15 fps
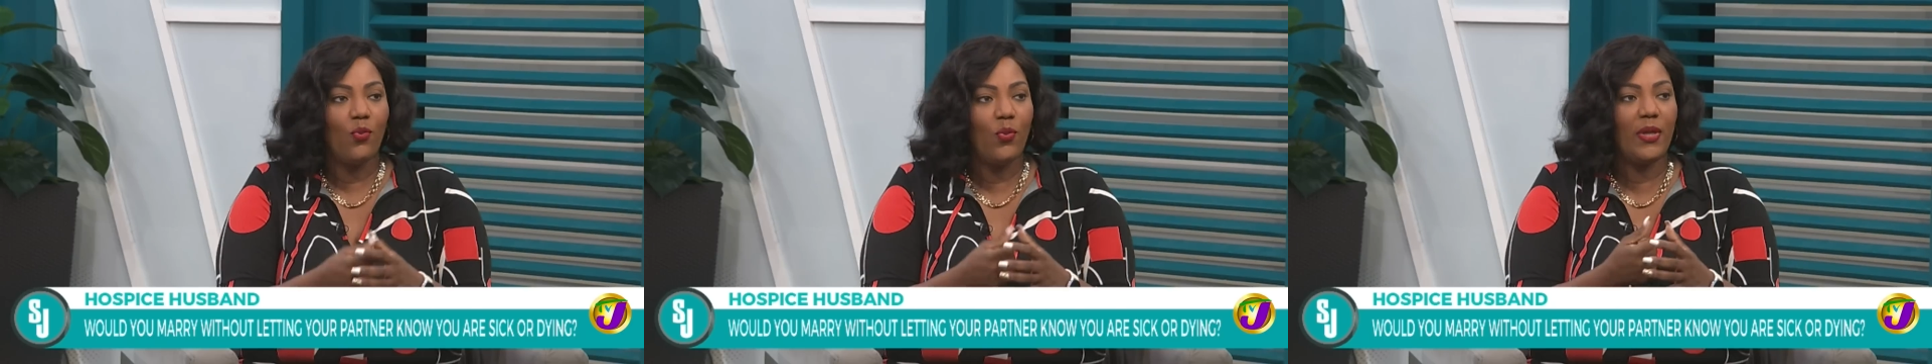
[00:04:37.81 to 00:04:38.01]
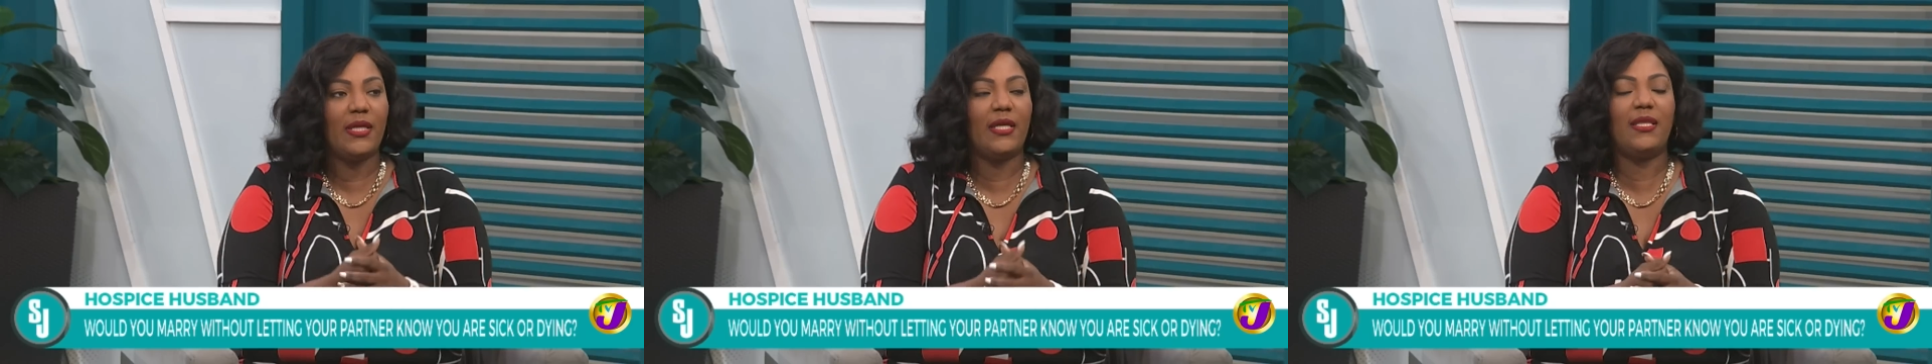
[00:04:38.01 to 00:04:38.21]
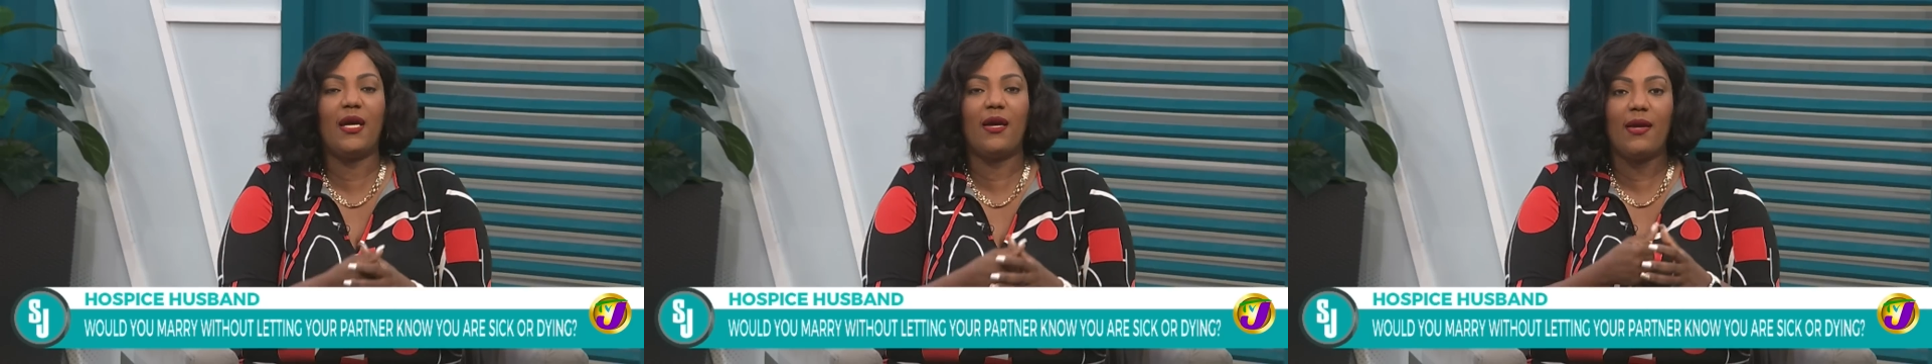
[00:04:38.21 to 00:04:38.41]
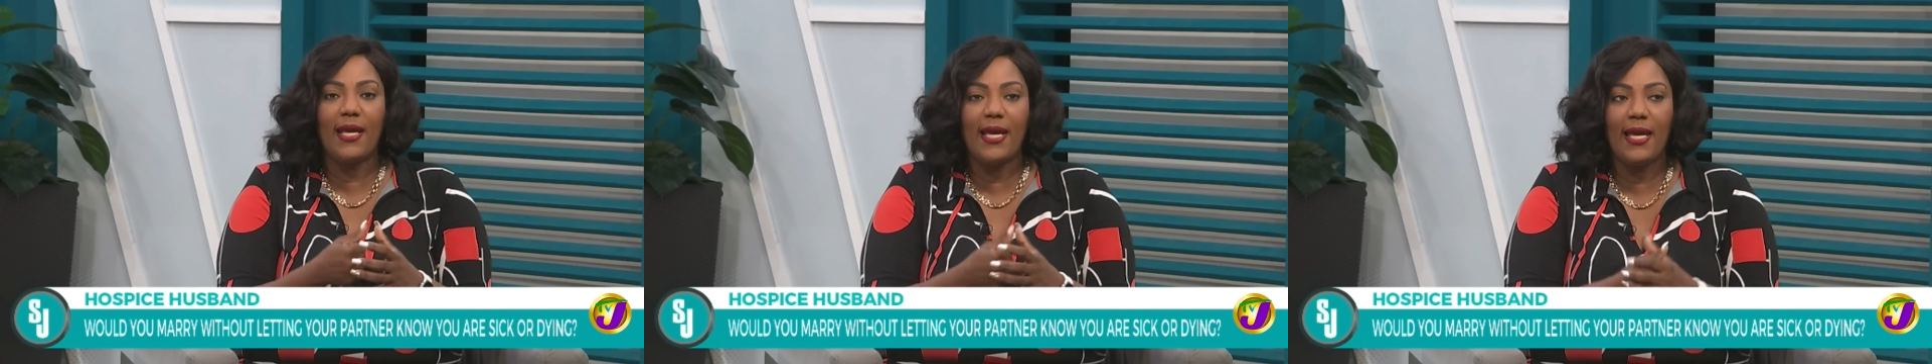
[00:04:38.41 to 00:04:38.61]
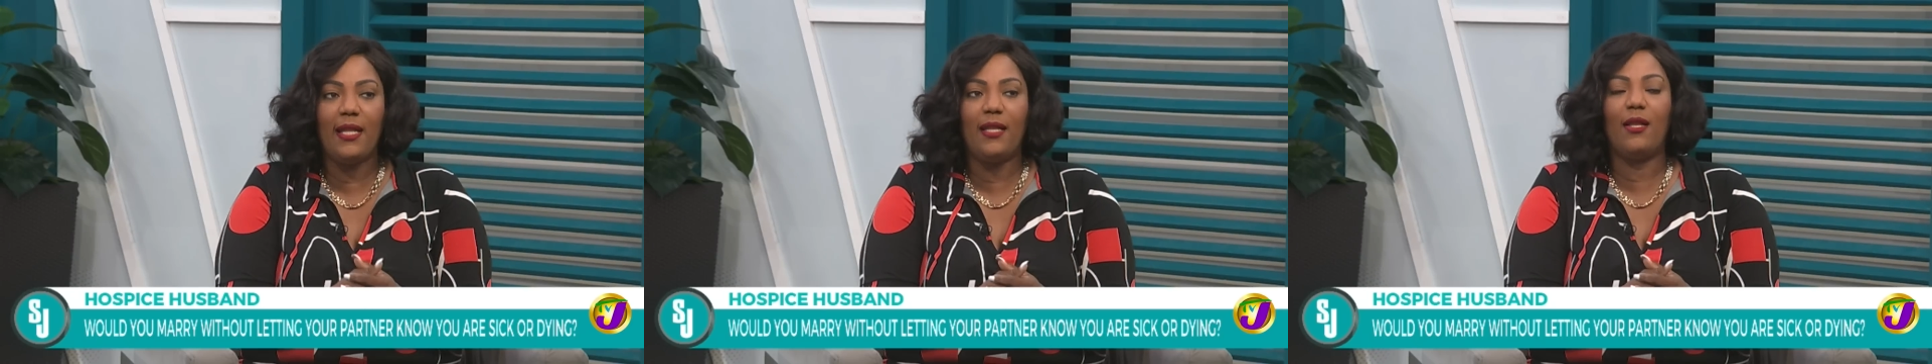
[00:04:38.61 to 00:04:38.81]
whether they're
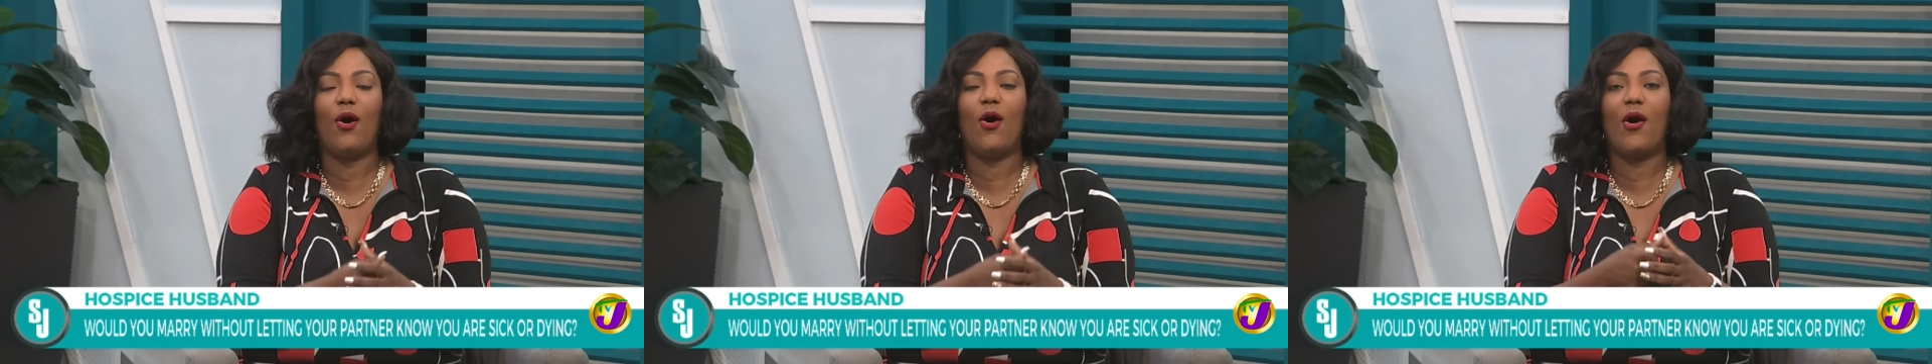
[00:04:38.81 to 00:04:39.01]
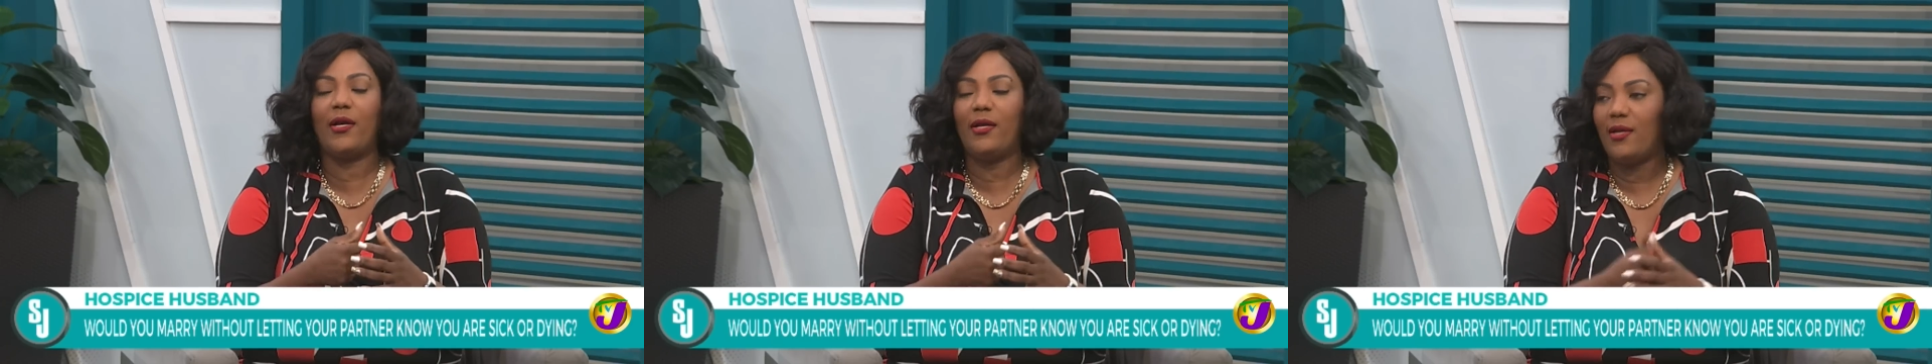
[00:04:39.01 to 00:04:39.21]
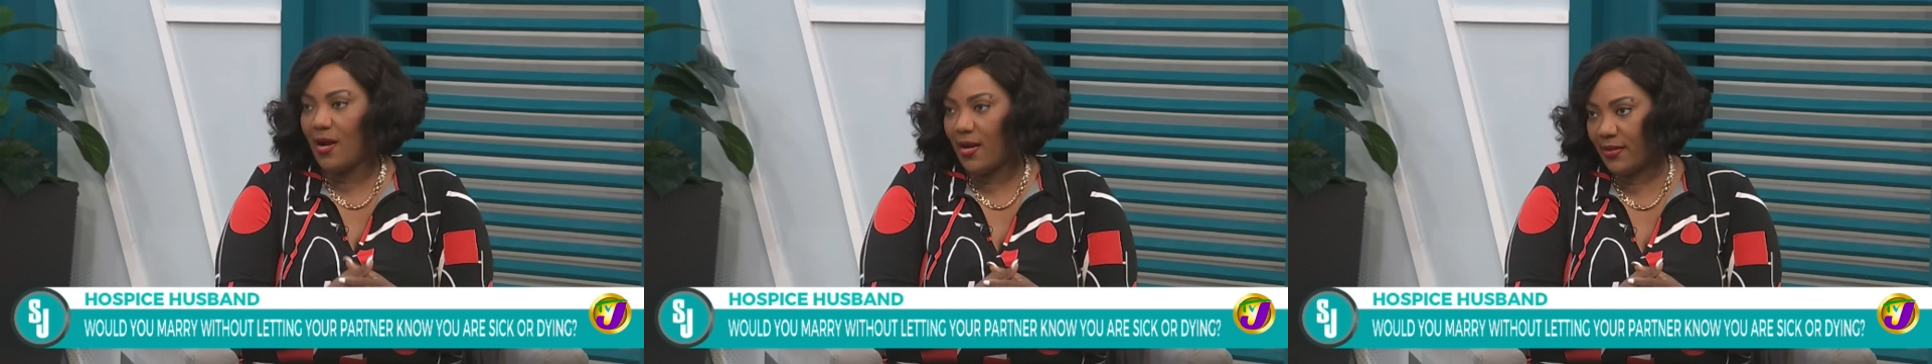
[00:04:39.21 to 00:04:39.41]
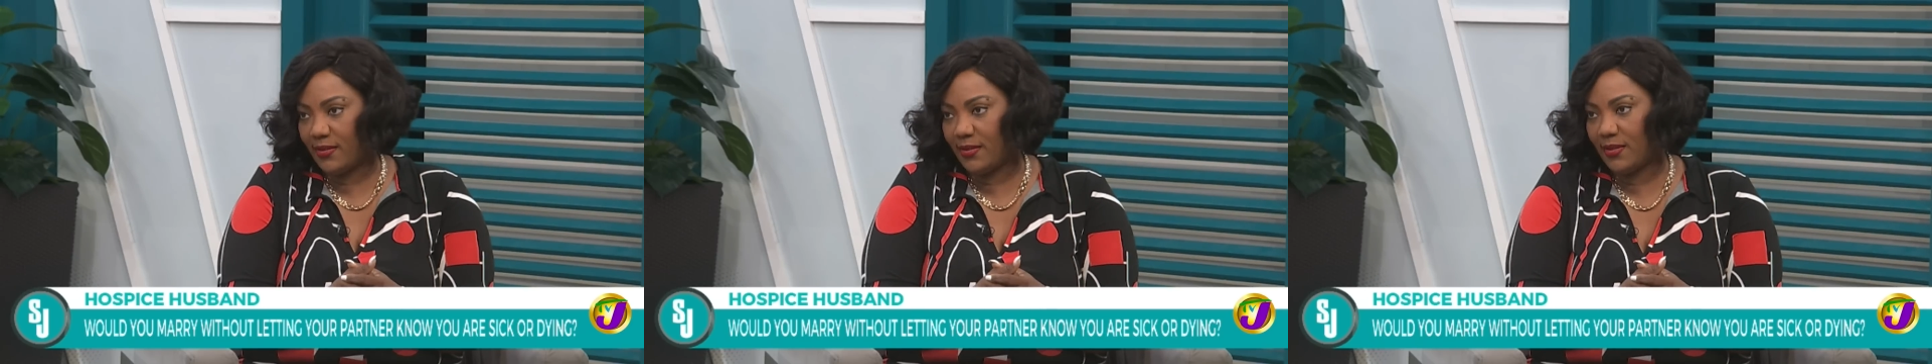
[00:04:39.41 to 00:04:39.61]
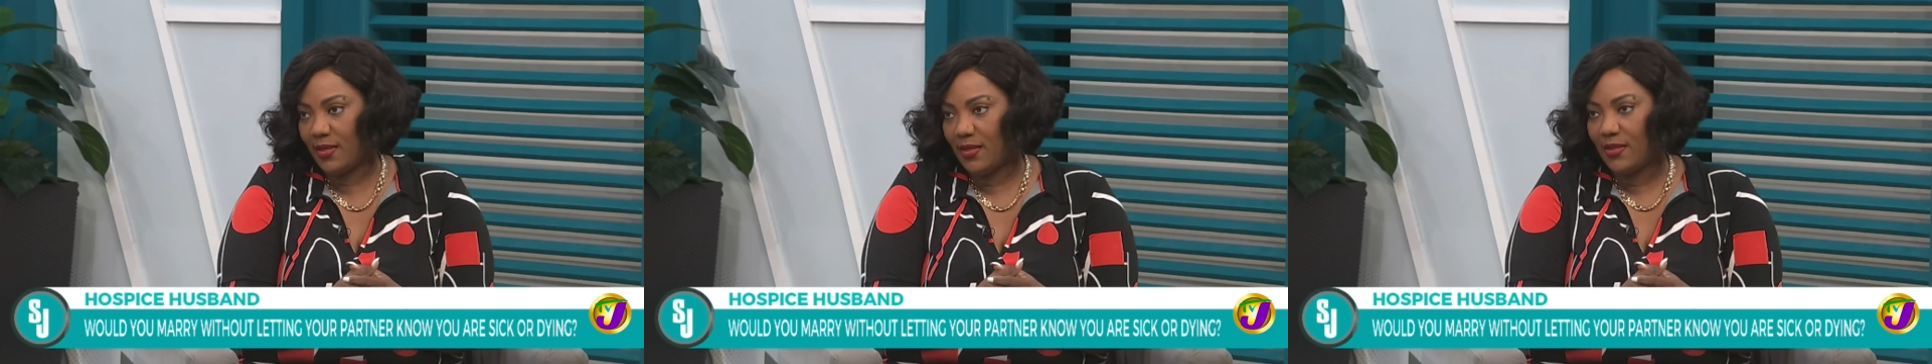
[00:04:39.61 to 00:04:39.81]
ill or not,
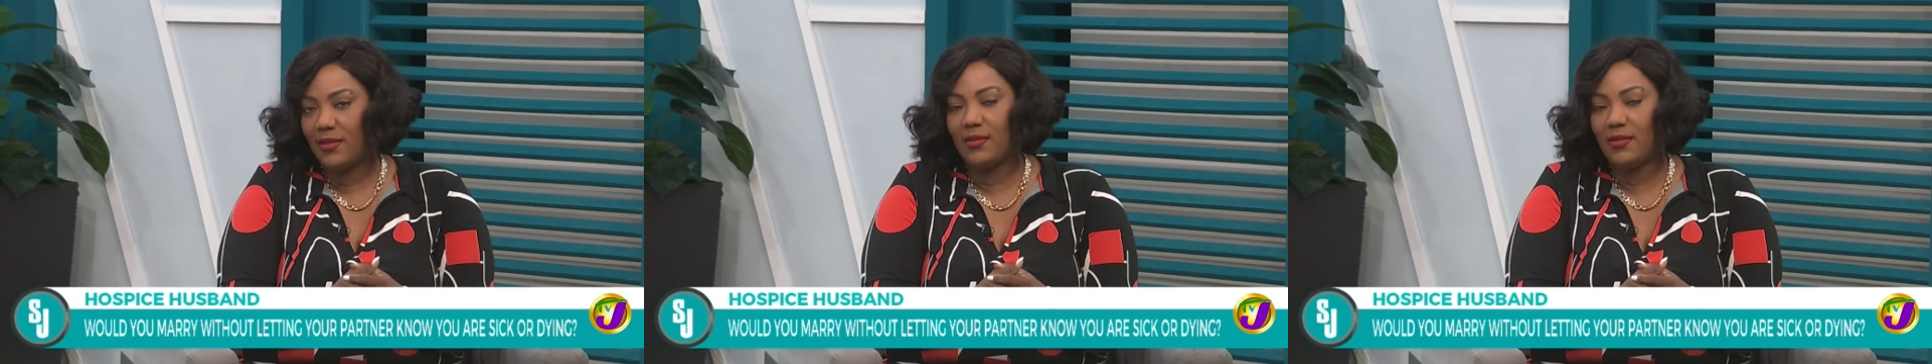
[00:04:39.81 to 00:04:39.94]
I